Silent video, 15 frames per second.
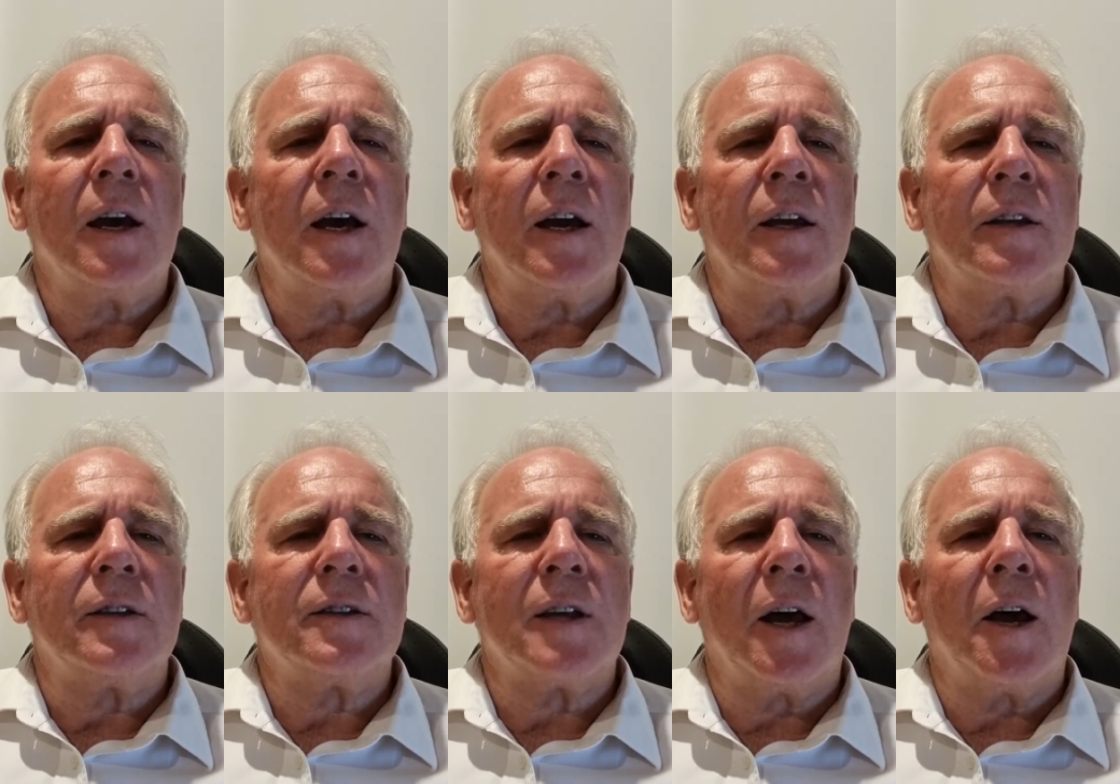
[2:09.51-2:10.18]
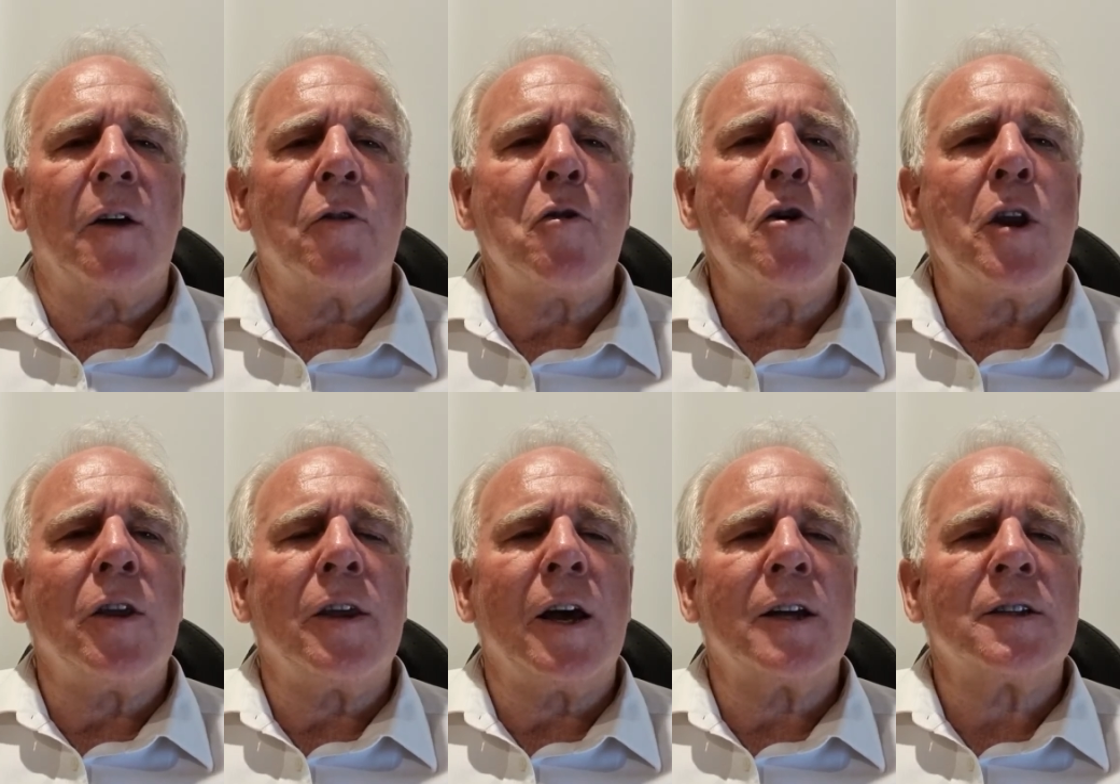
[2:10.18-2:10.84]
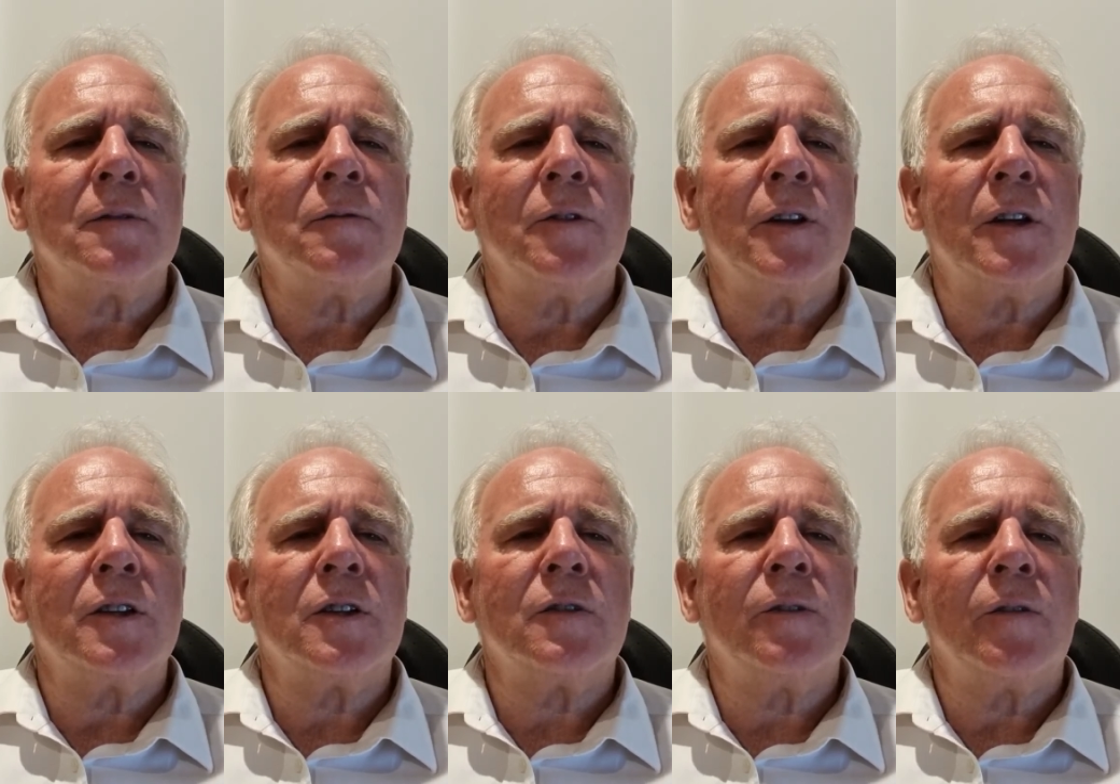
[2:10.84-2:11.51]
it's $30,000 for
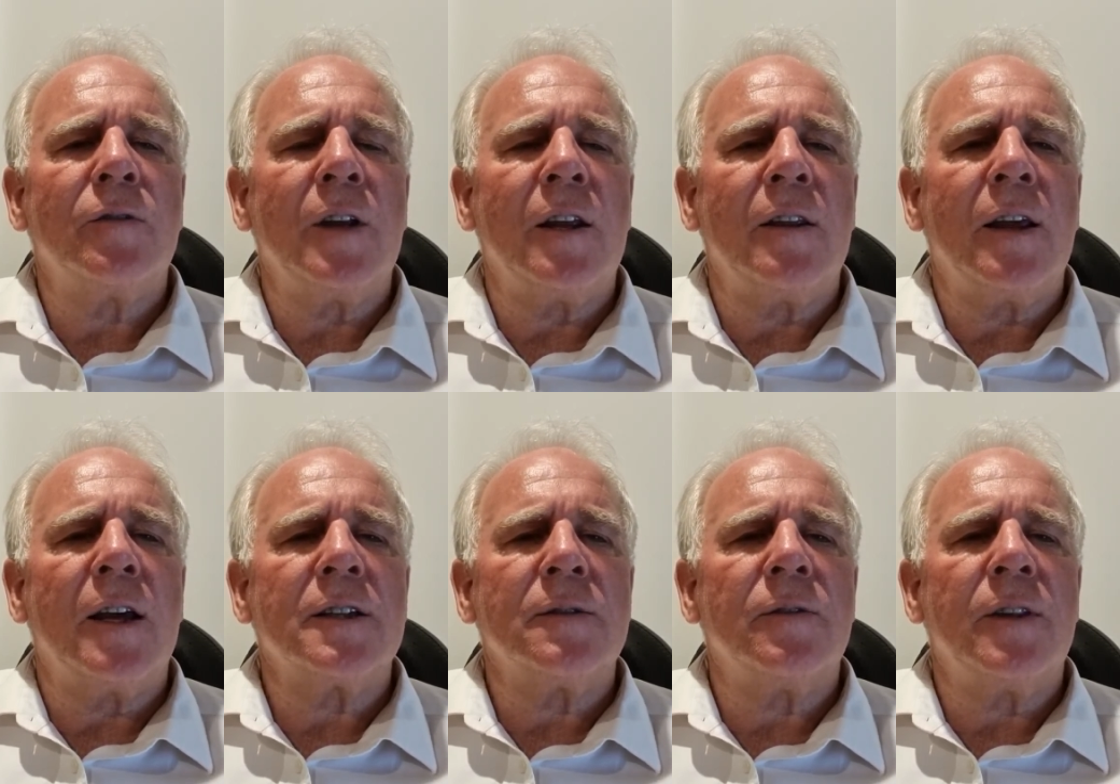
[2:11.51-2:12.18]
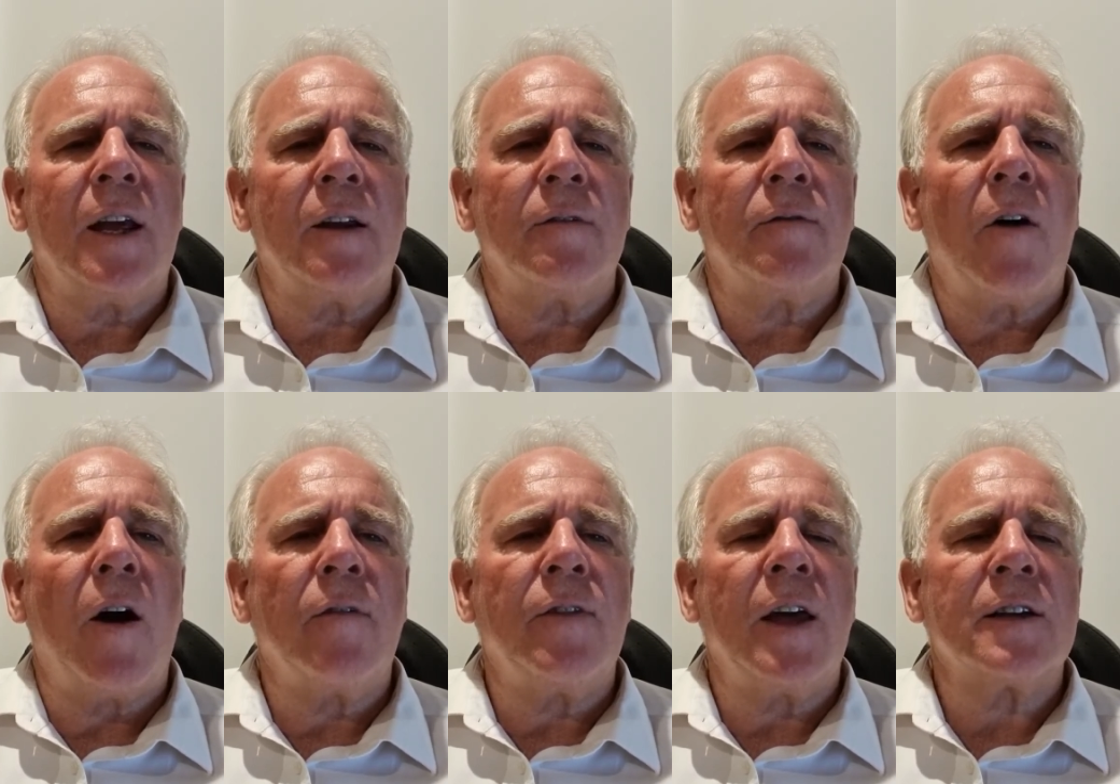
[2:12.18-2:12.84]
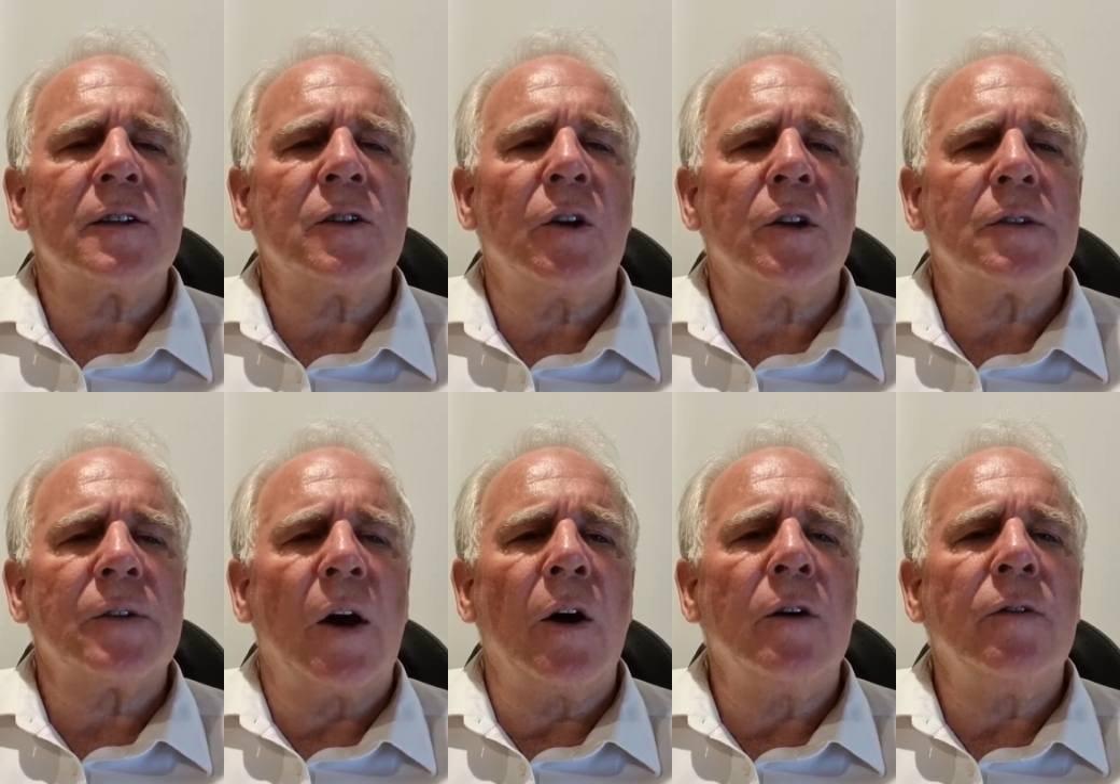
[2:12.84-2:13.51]
this, $15,000 for that, $5,000
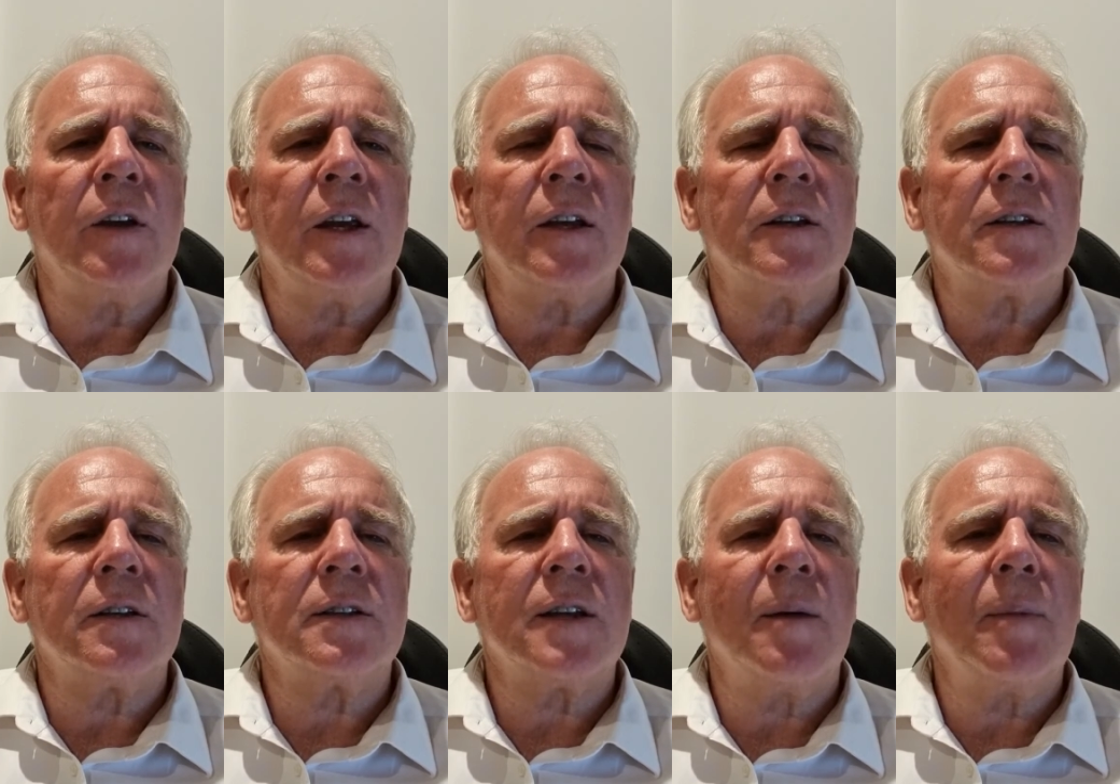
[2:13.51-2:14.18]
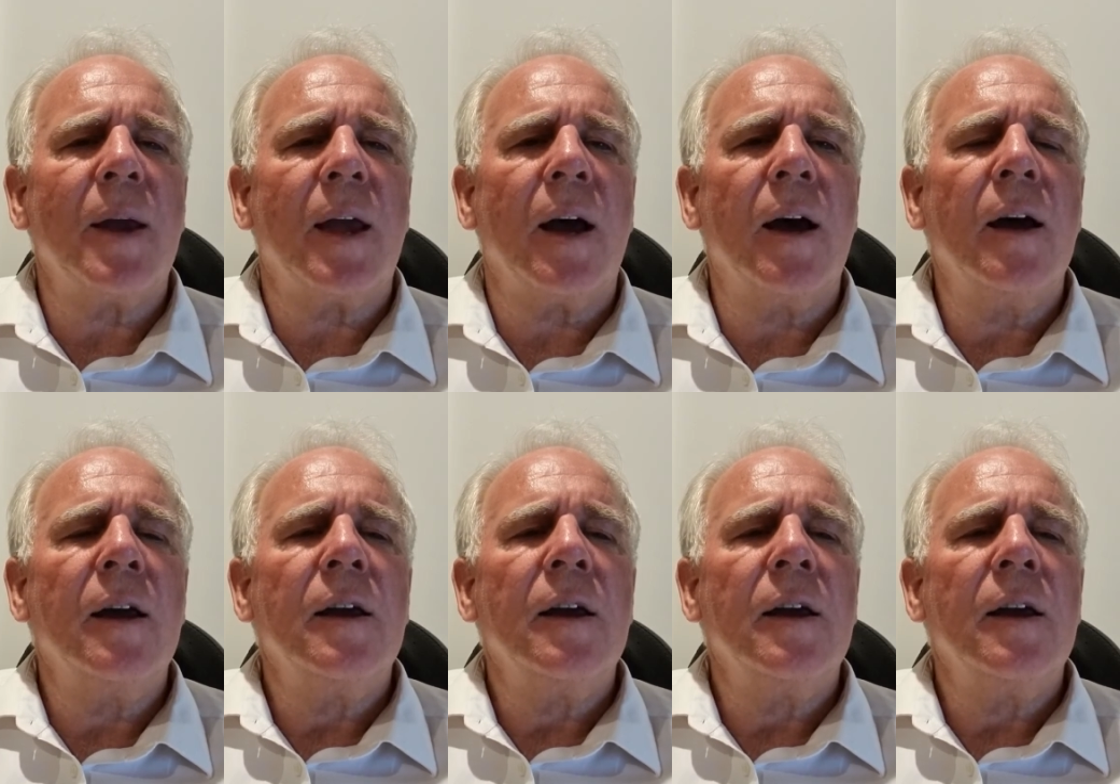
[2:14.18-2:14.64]
for overhead. So somehow